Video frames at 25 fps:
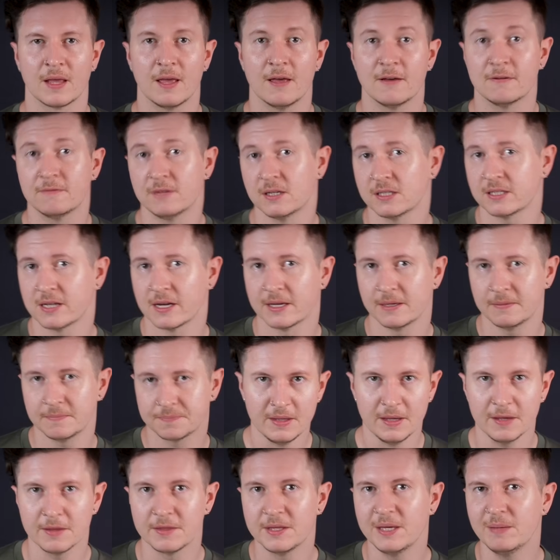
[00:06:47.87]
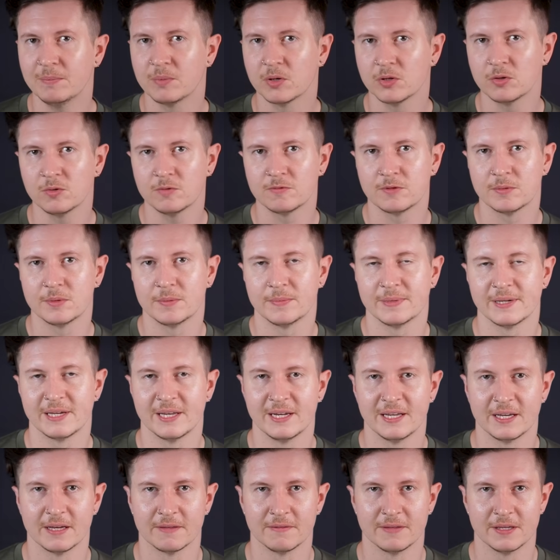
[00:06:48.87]
Firstly, the model from the
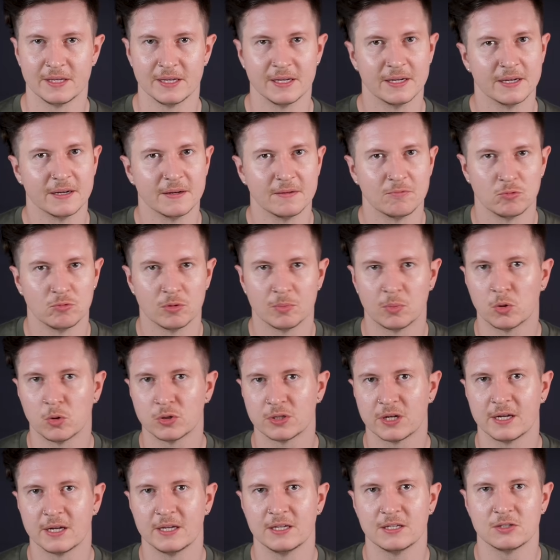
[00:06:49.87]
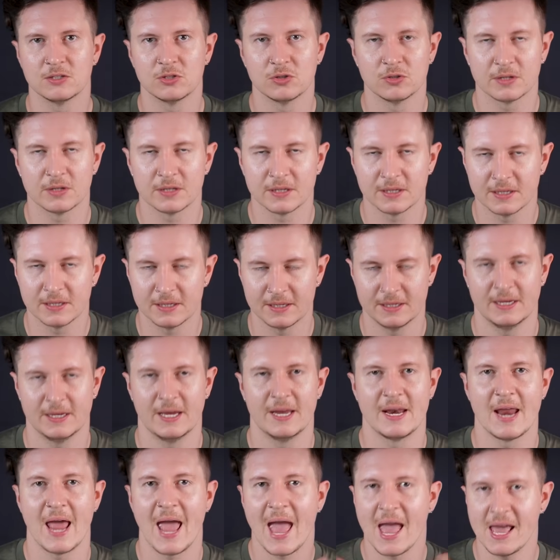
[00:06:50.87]
beginning of the year reportedly took
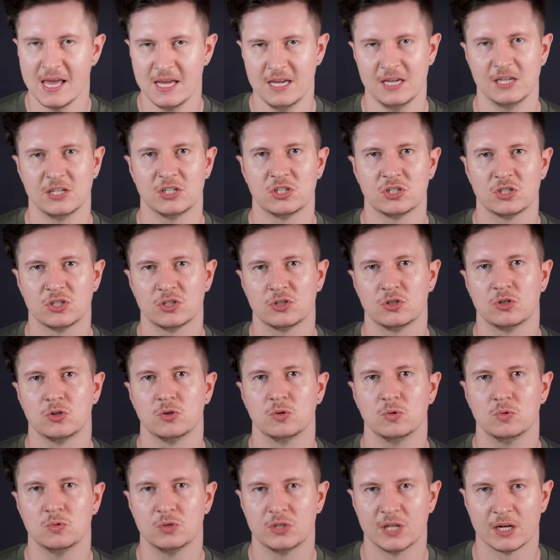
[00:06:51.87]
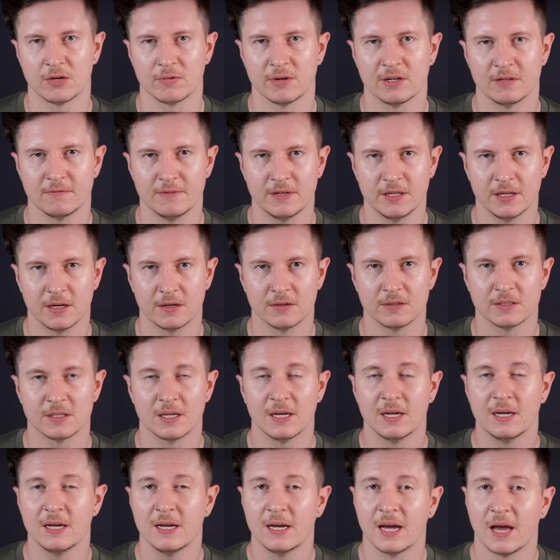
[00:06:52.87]
an age to generate videos.
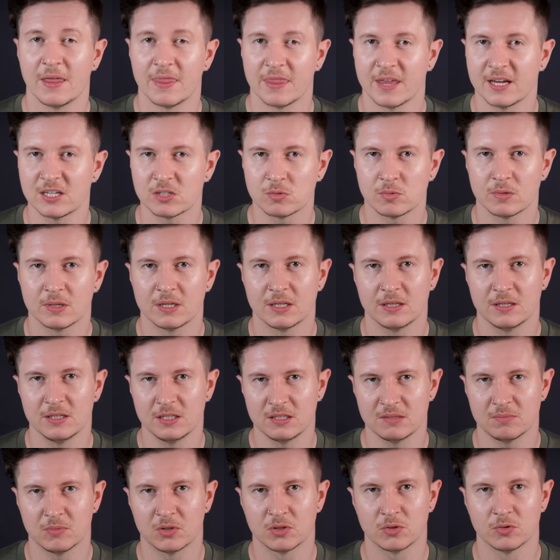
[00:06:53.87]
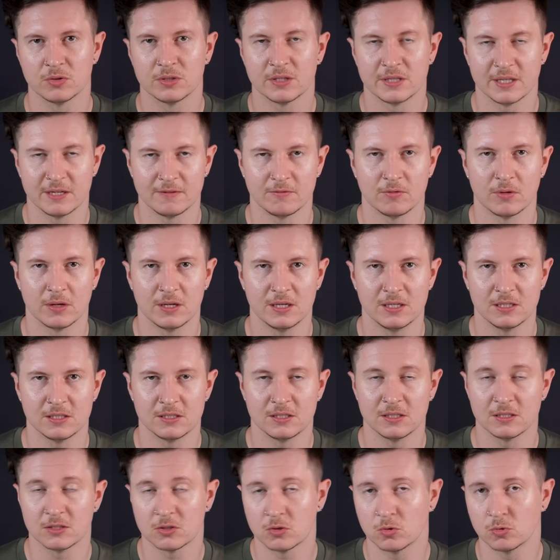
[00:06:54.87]
And that's why this model that they've released
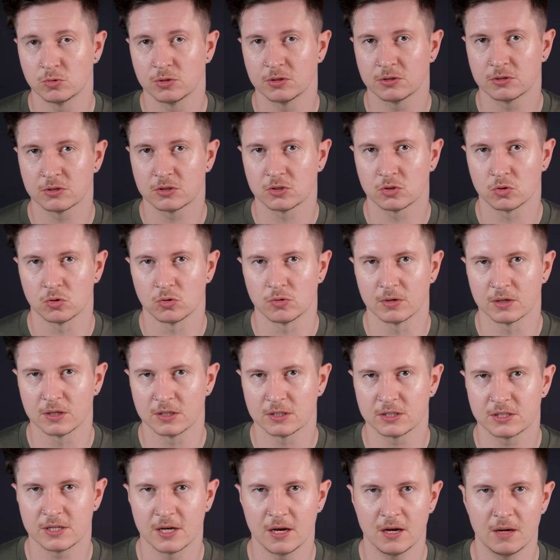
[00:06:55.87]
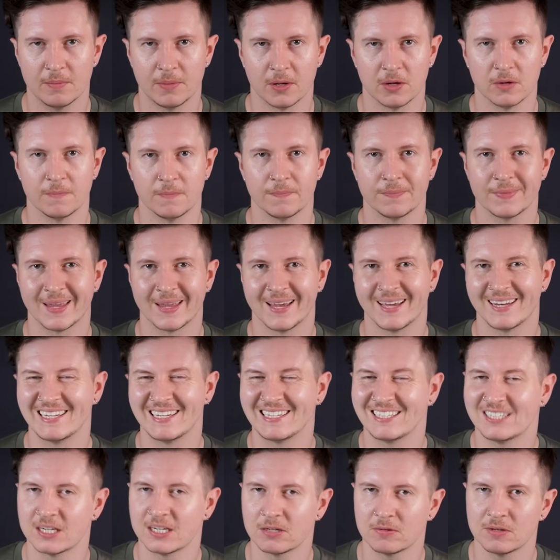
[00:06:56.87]
is called Sora Turbo, and
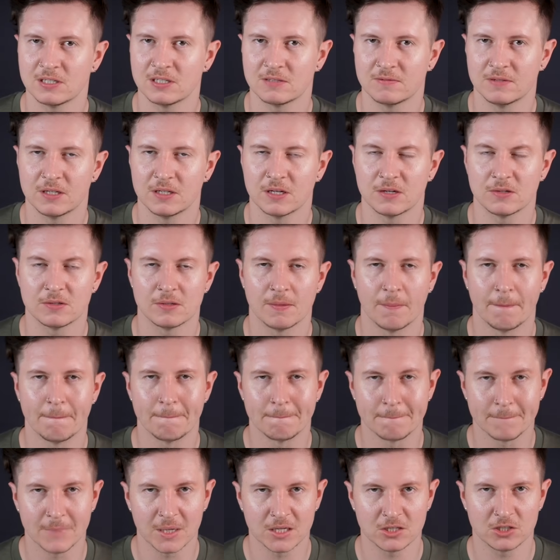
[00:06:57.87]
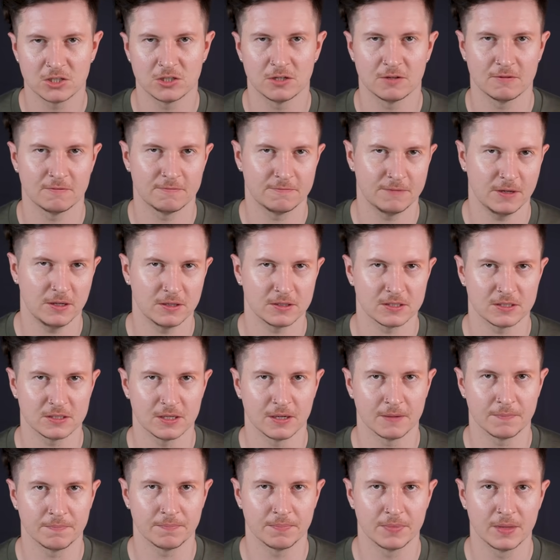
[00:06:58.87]
it generates videos much faster.